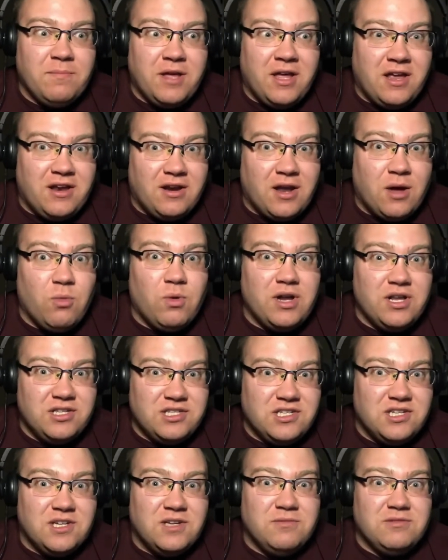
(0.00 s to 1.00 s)
and I wanted
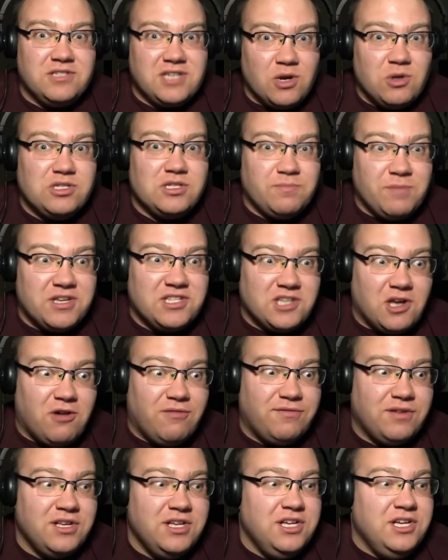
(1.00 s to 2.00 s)
to test
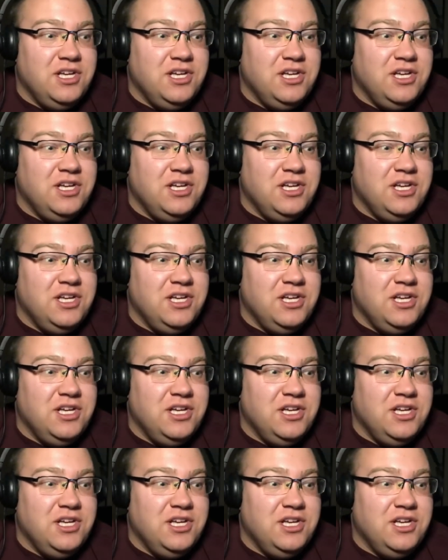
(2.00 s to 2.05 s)
myself.